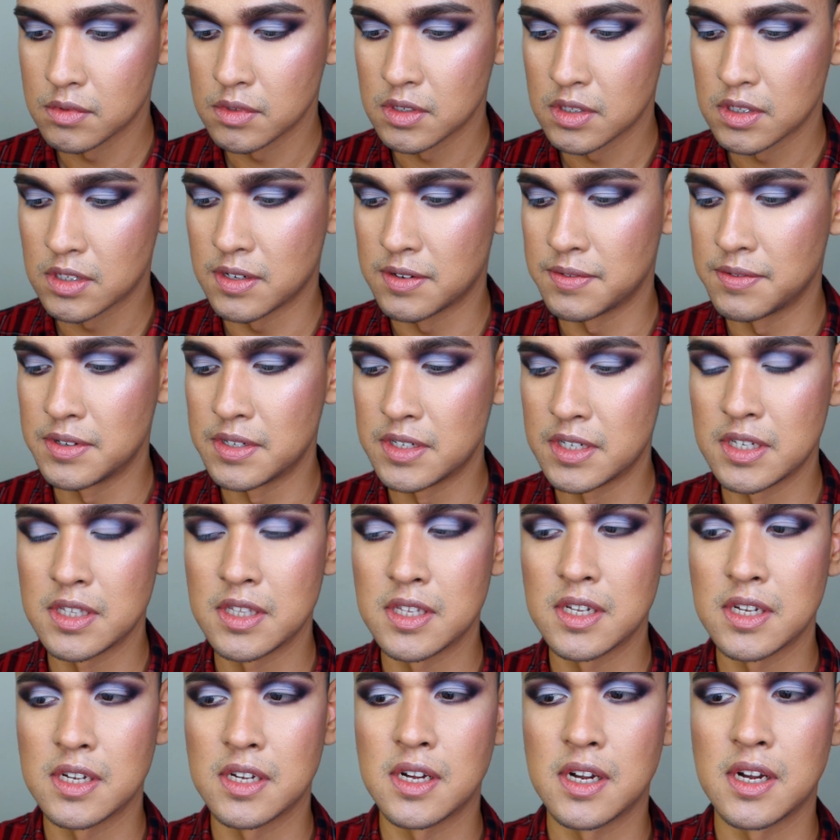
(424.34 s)
So I'm using
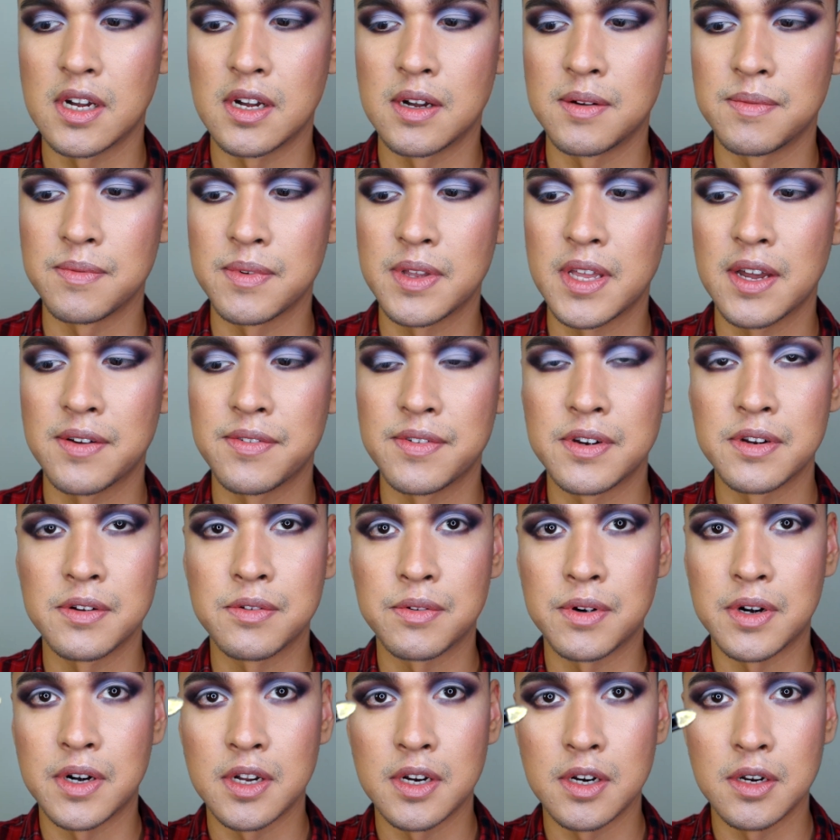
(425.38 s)
the Kevin
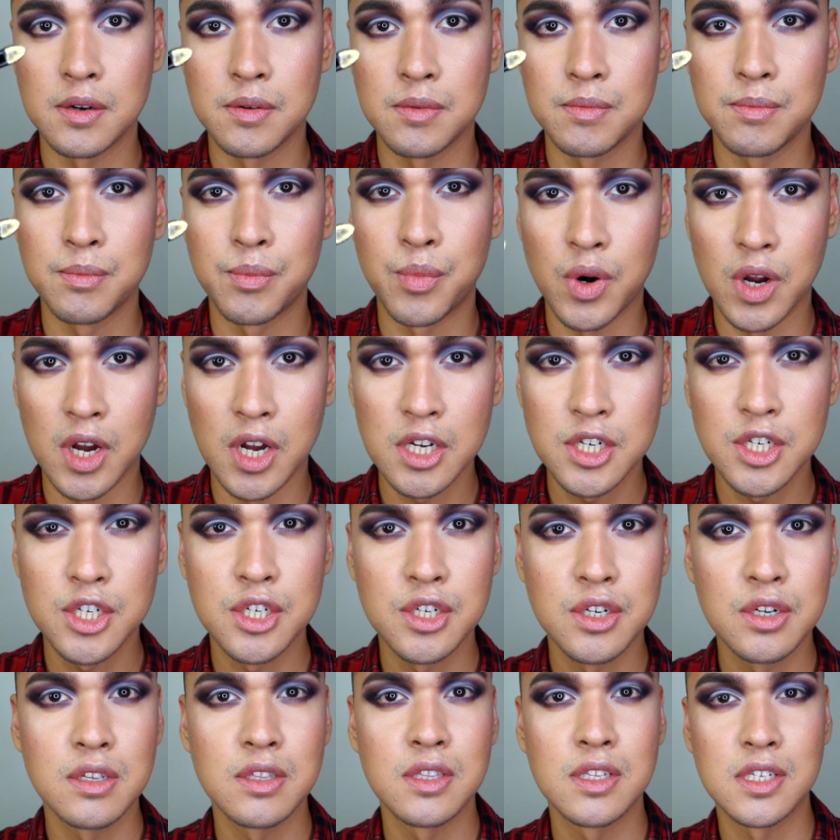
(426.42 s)
Aquan
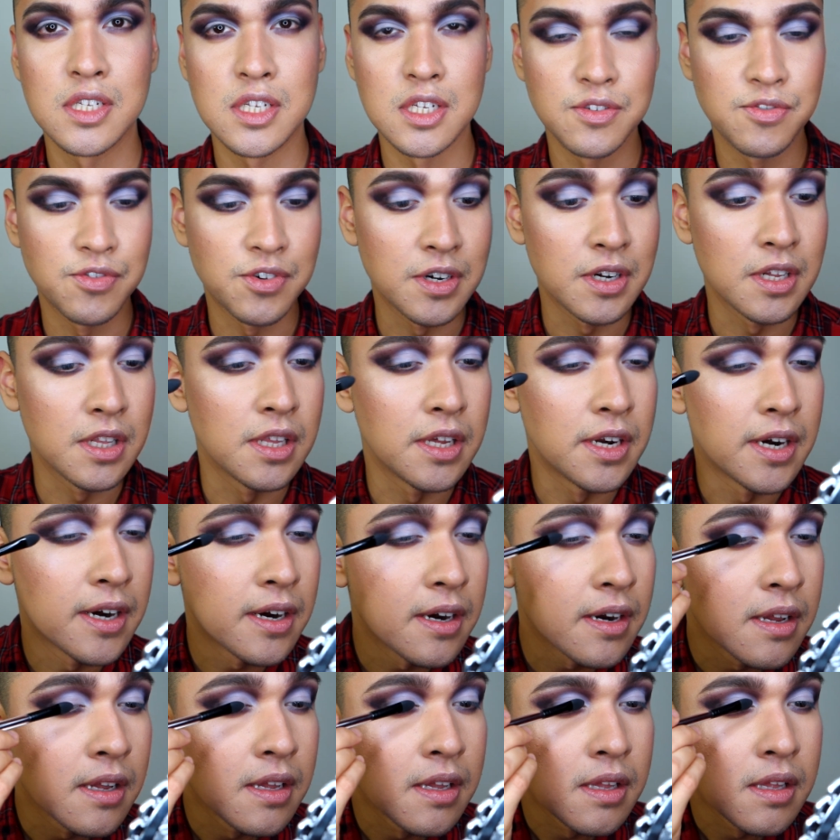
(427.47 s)
brush. This is for glitter.